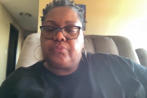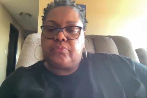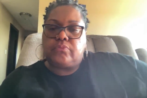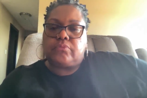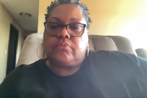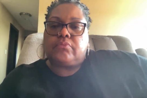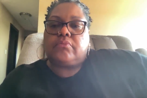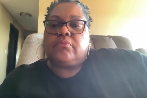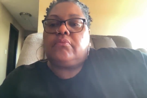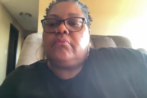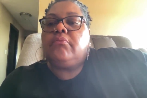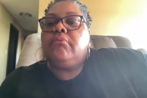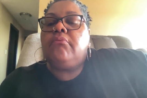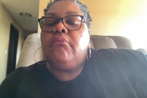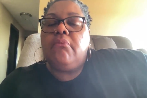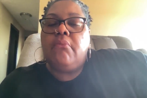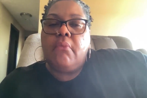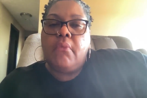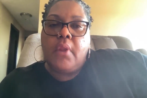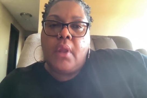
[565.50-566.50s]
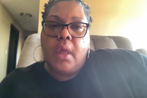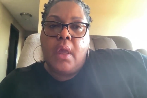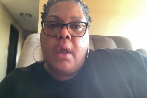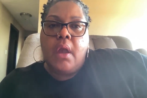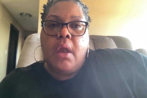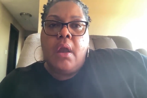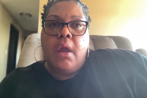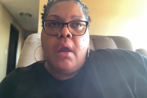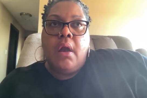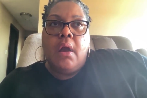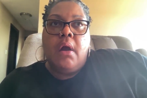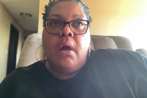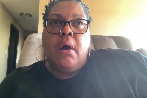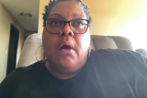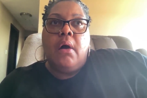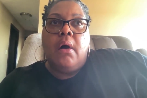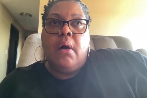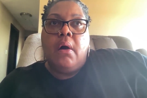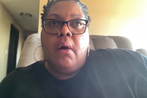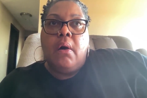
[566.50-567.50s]

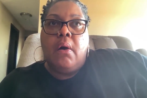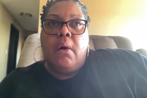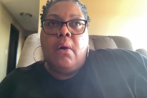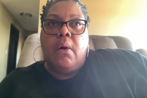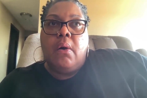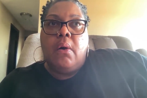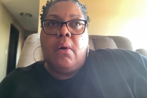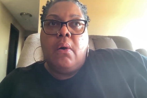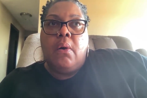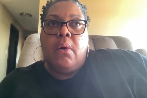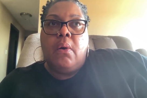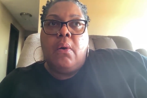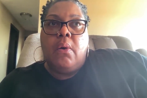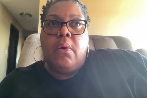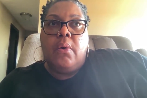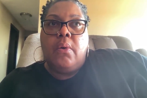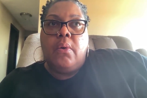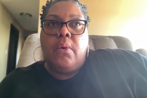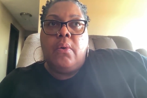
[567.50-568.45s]
No one is speaking in this clip.